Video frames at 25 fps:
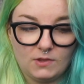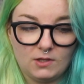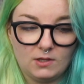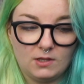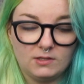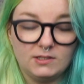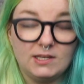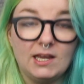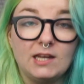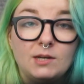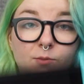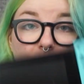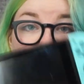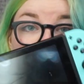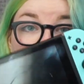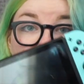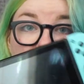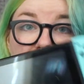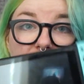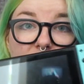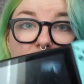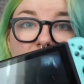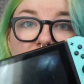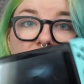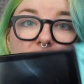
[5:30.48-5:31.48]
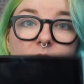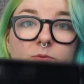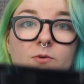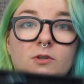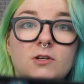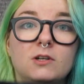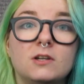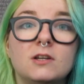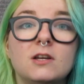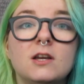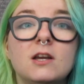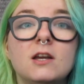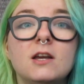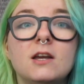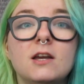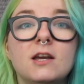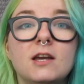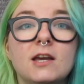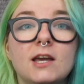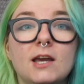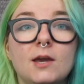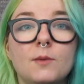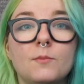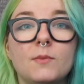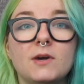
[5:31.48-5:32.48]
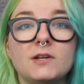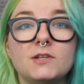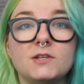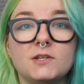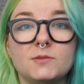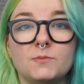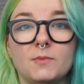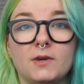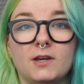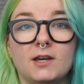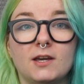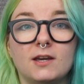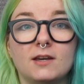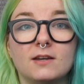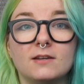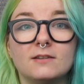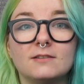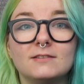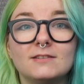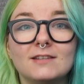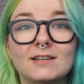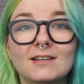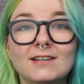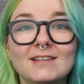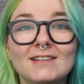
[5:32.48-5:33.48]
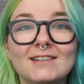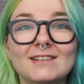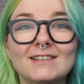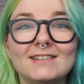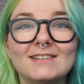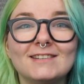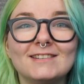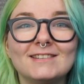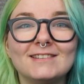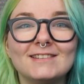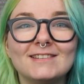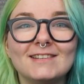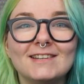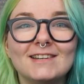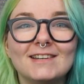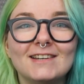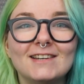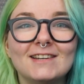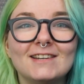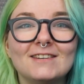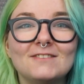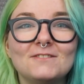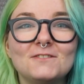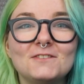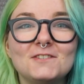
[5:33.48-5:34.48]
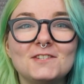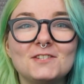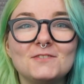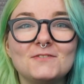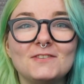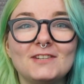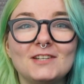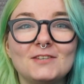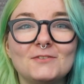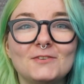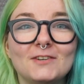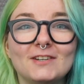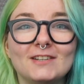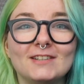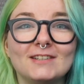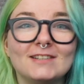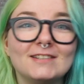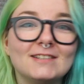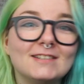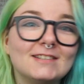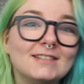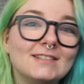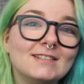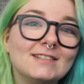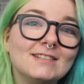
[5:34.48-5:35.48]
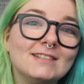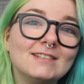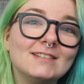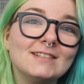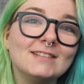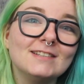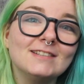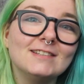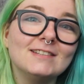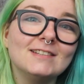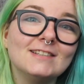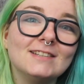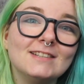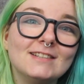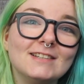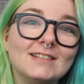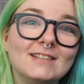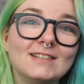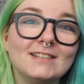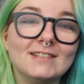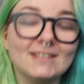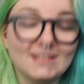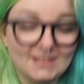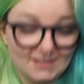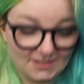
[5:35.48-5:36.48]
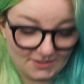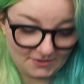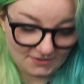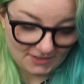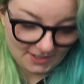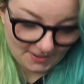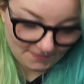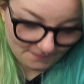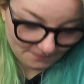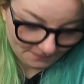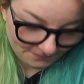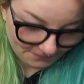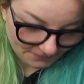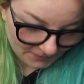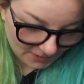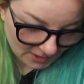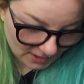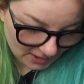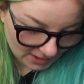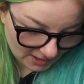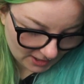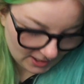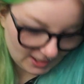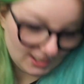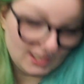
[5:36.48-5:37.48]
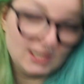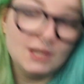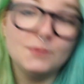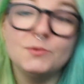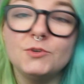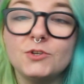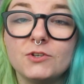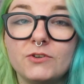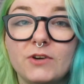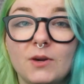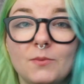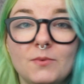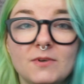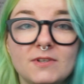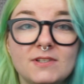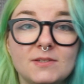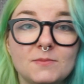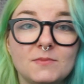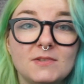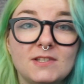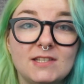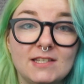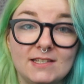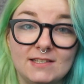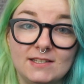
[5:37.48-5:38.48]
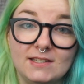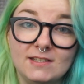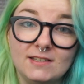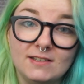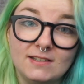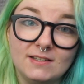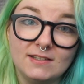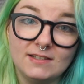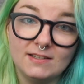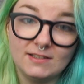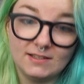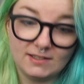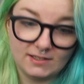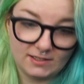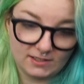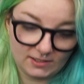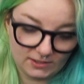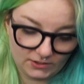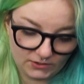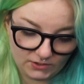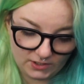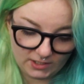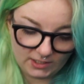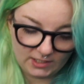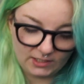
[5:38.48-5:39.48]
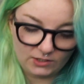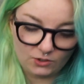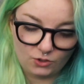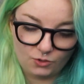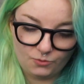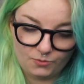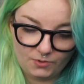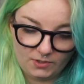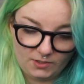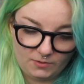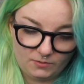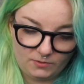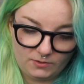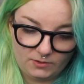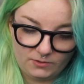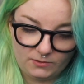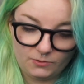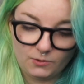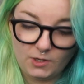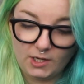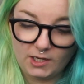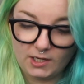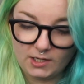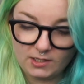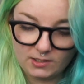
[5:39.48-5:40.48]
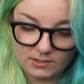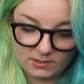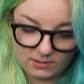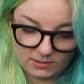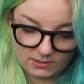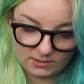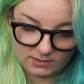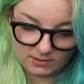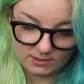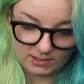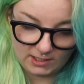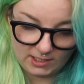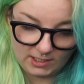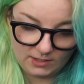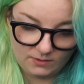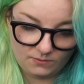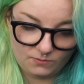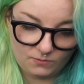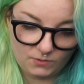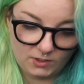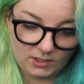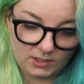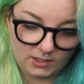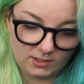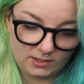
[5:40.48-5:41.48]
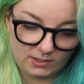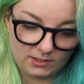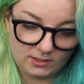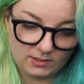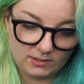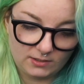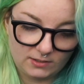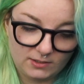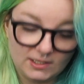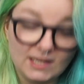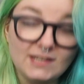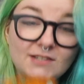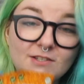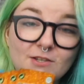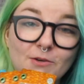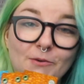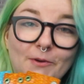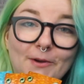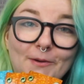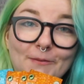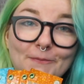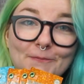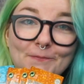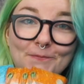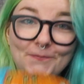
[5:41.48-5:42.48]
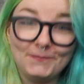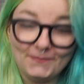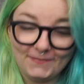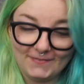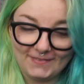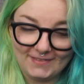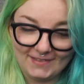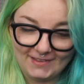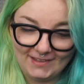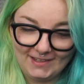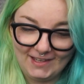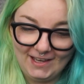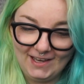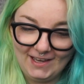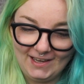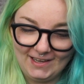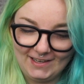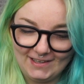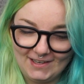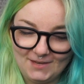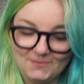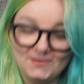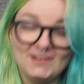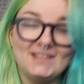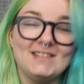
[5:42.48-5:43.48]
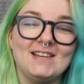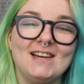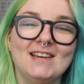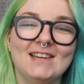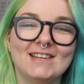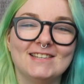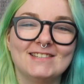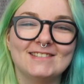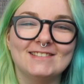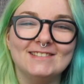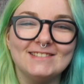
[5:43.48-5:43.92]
Animal Crossing special one, it matches my hair, which is really fun. So yeah, let me just grab some scissors so I can open them quicker and we can get to it. Yeah, I'm excited.